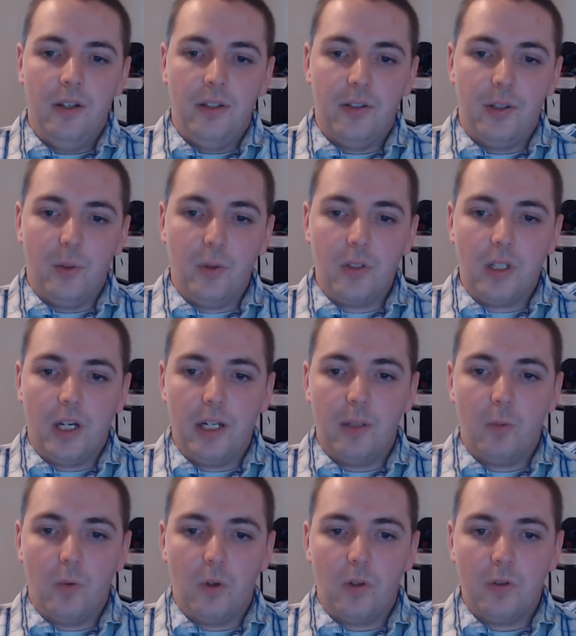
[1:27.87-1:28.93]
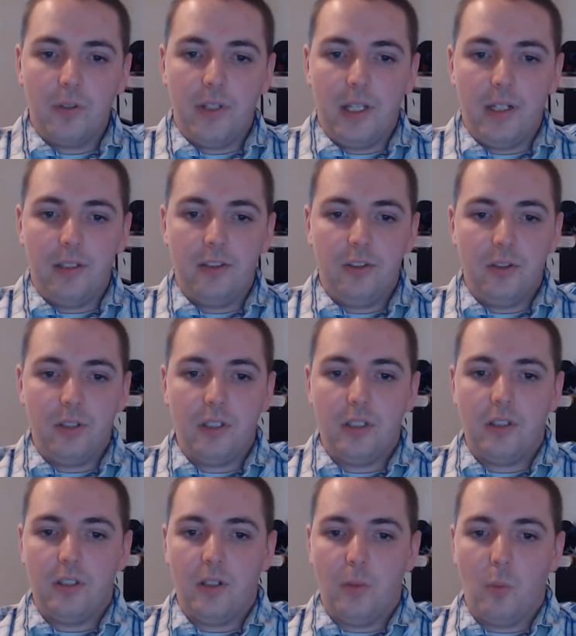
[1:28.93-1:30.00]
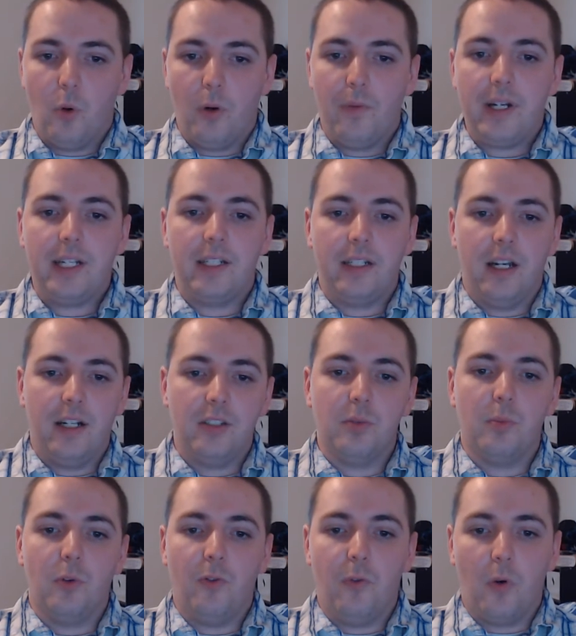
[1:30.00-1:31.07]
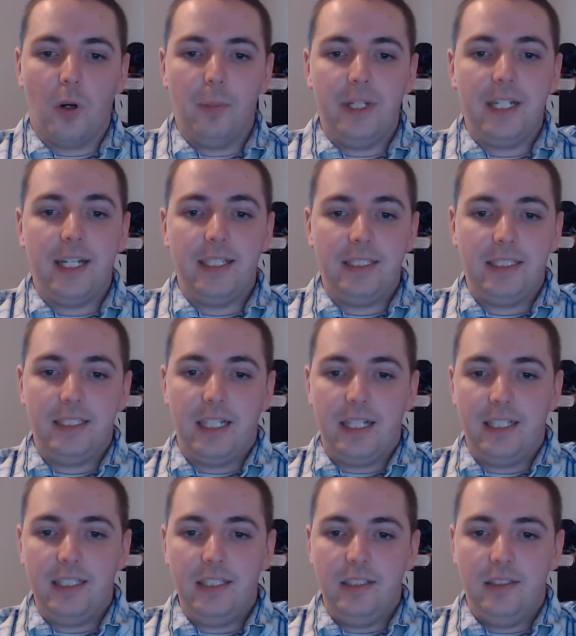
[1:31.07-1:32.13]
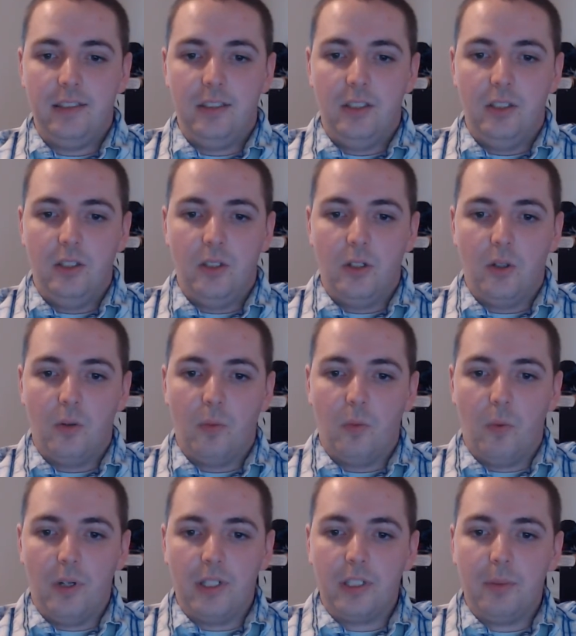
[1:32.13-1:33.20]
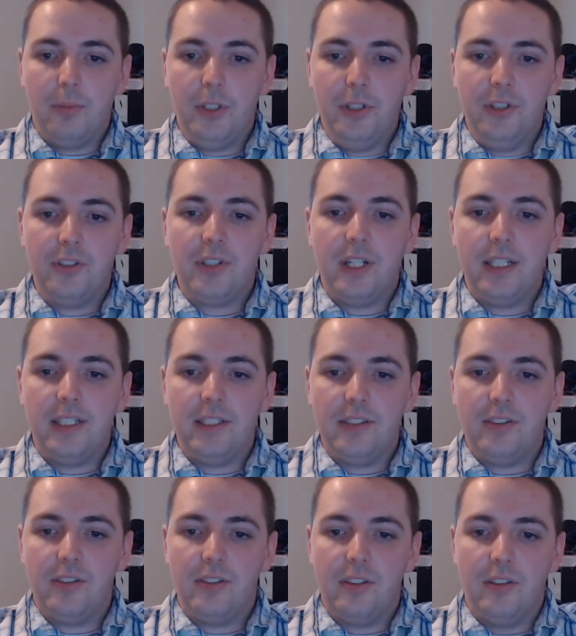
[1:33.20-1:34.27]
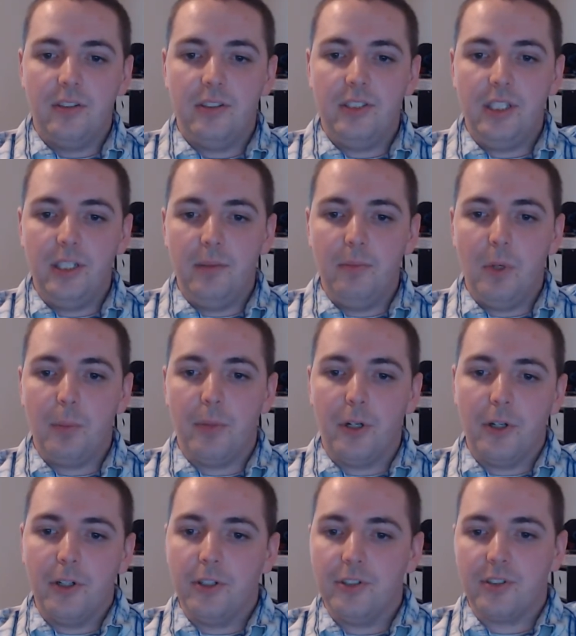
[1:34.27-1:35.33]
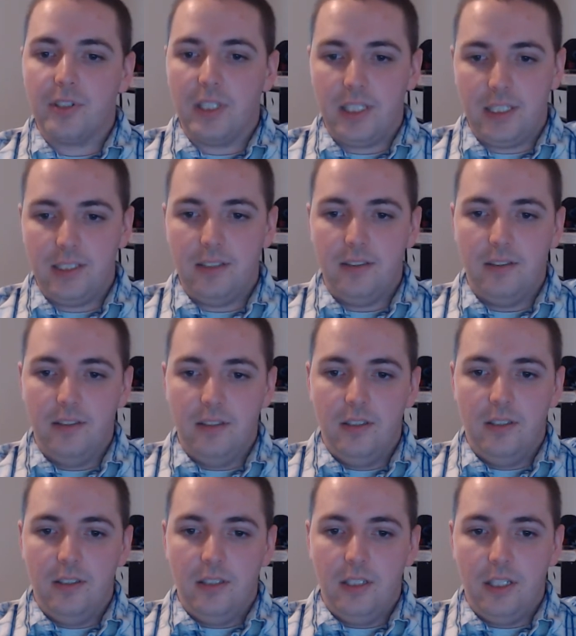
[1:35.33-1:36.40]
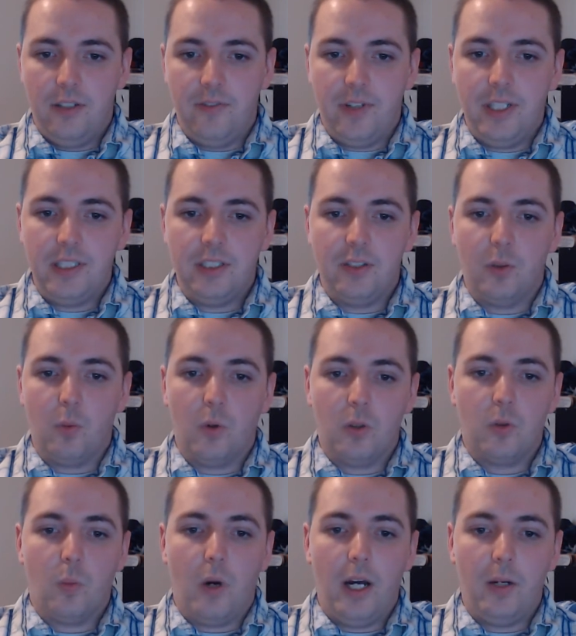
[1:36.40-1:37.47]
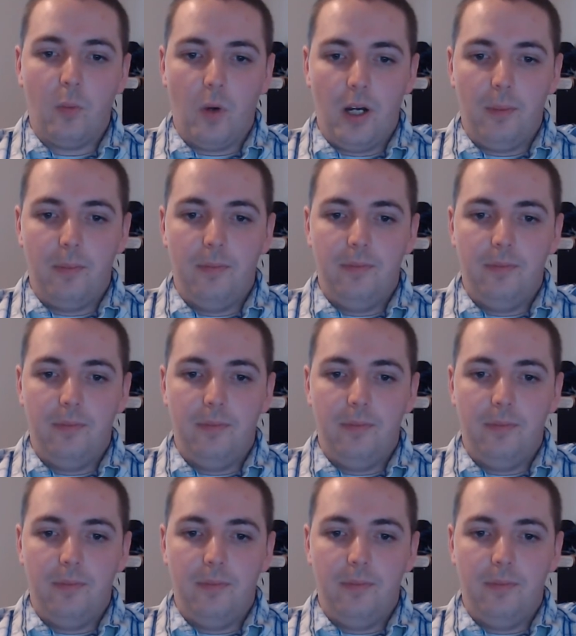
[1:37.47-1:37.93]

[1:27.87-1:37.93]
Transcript: The online world then took a more recognizable form in 1990, when computer scientist Tim Berners-Lee invented the World Wide Web.